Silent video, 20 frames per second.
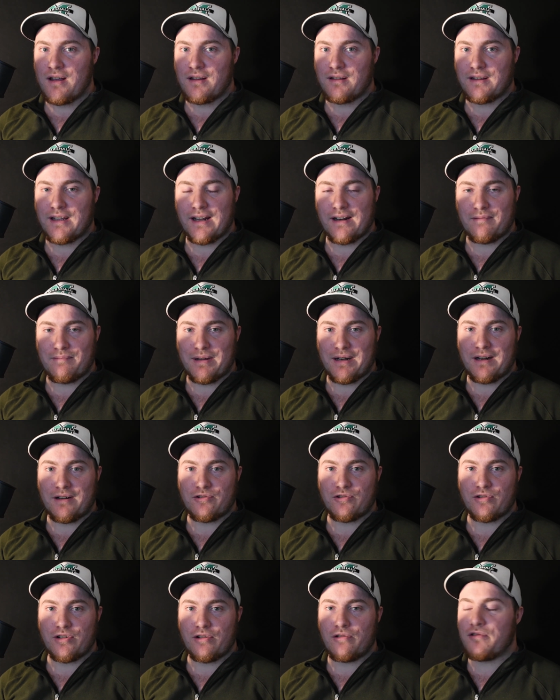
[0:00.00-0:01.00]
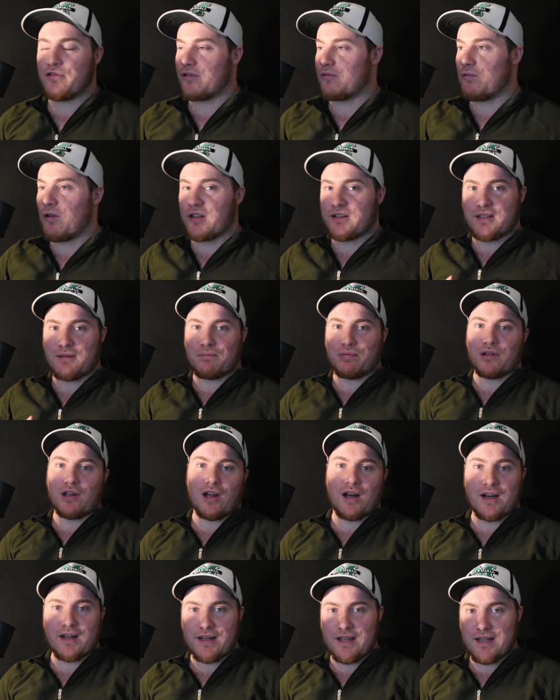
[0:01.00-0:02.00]
that have been introduced, what the
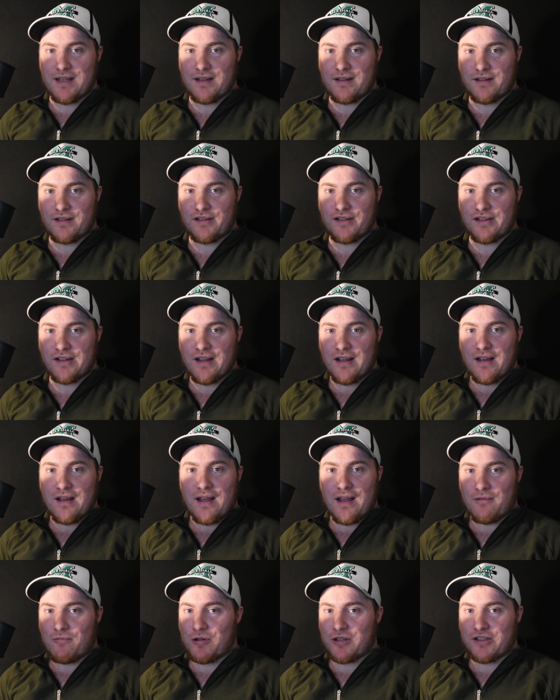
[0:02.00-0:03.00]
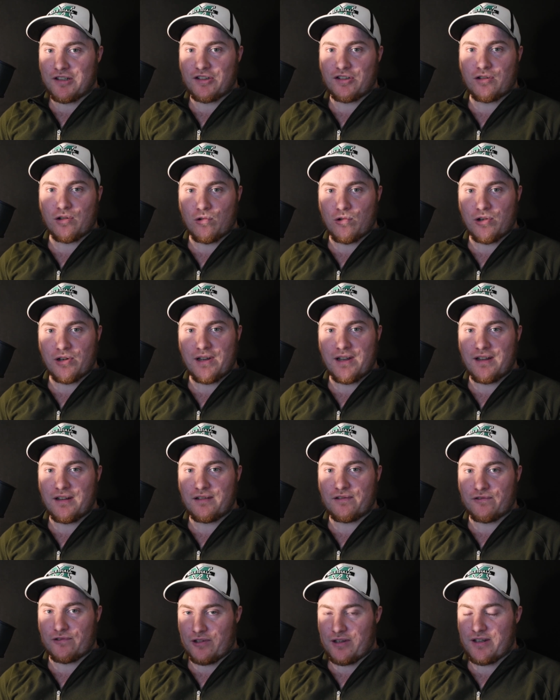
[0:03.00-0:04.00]
plot is, and what the story is
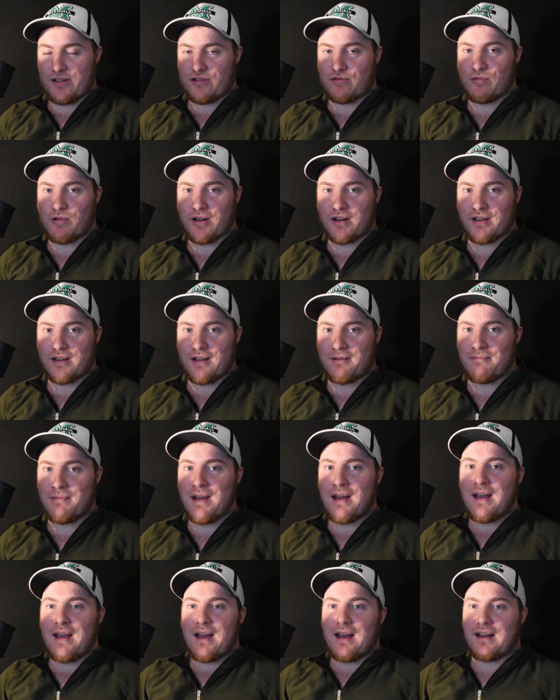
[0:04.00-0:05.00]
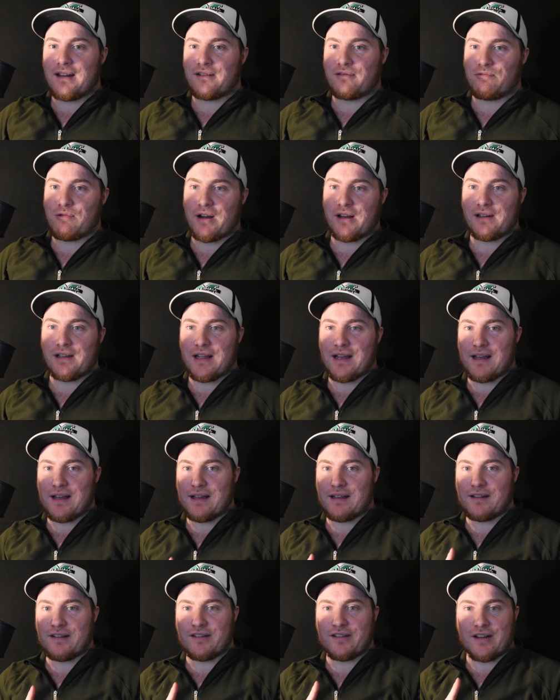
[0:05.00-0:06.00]
for each one of them, as well
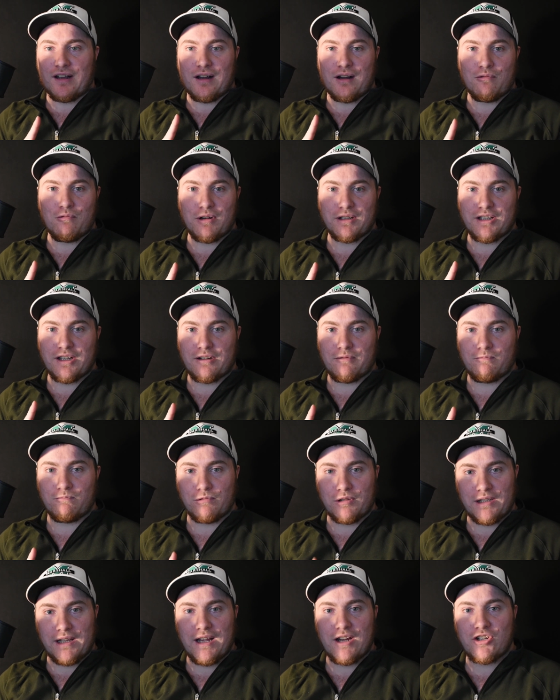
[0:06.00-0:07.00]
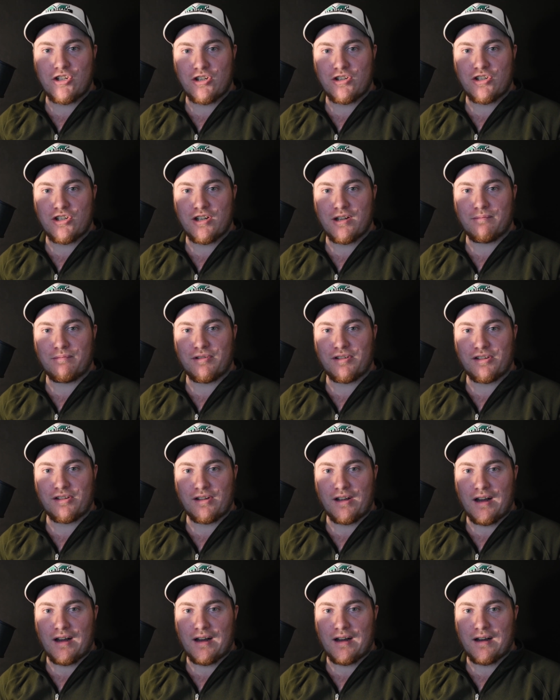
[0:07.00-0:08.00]
as what the relationships
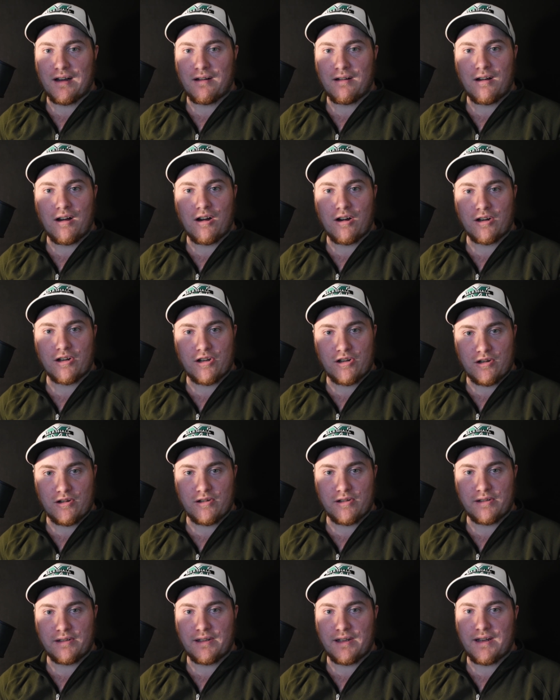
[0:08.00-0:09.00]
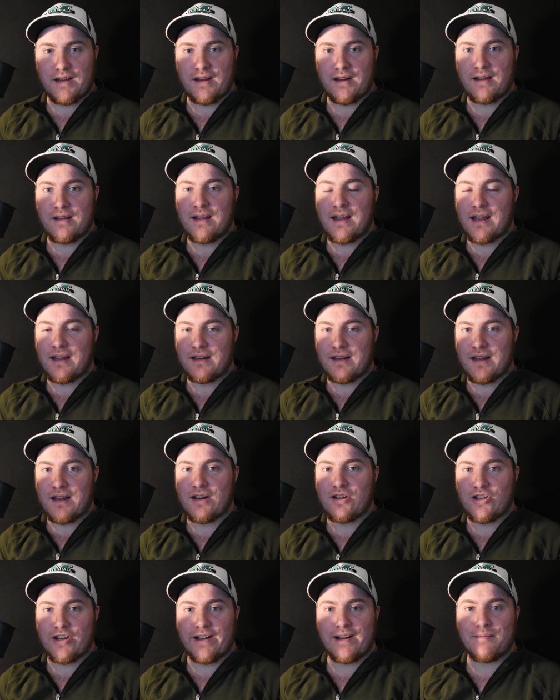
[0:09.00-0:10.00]
are currently in
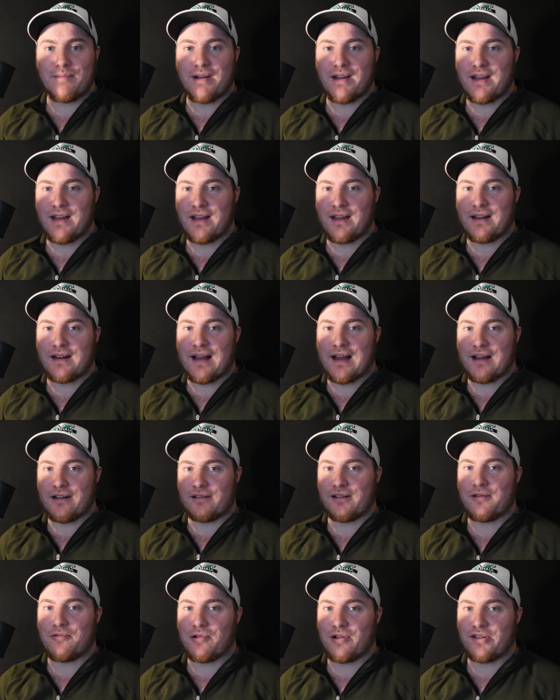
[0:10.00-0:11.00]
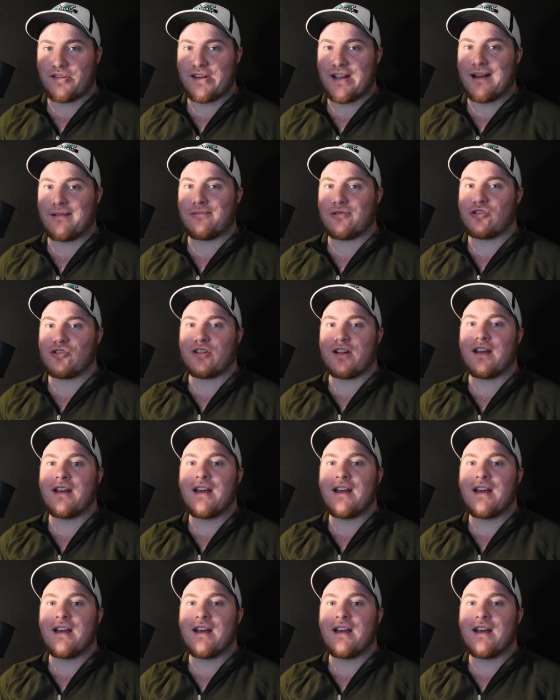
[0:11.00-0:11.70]
each anime and how they were established